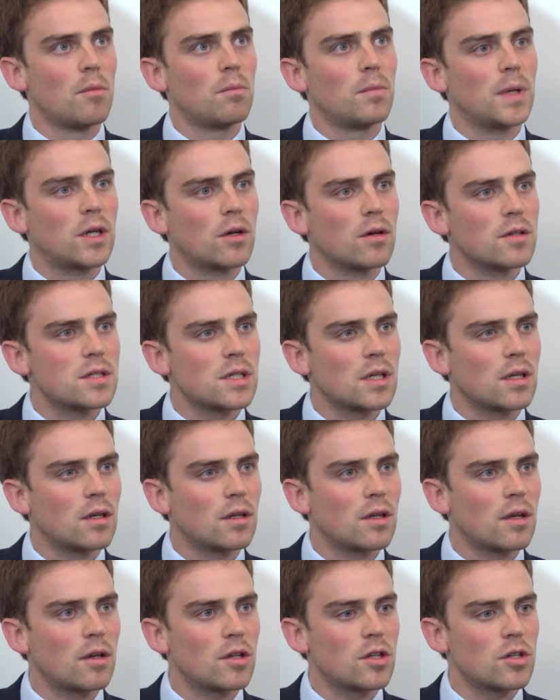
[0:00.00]
because
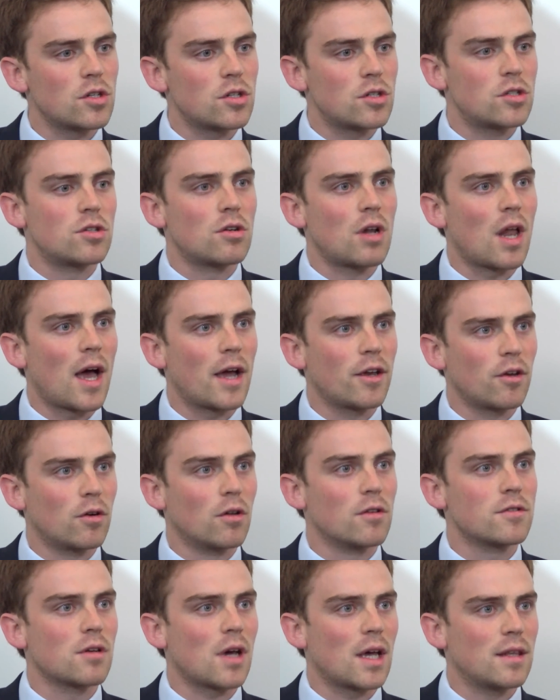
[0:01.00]
in July you
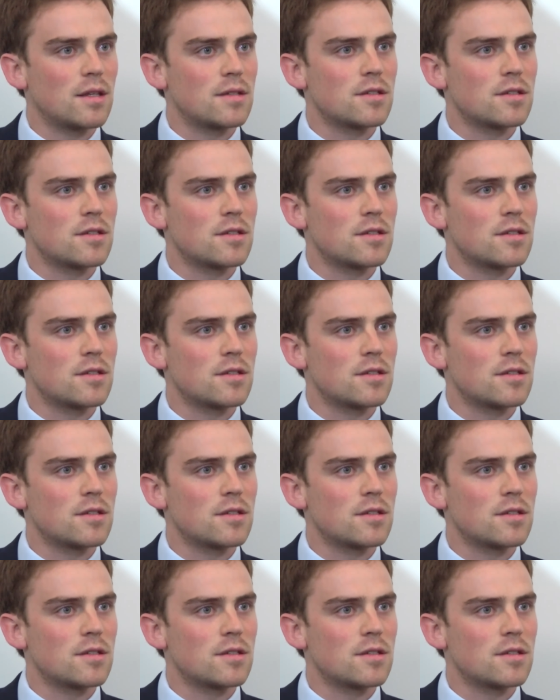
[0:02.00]
also had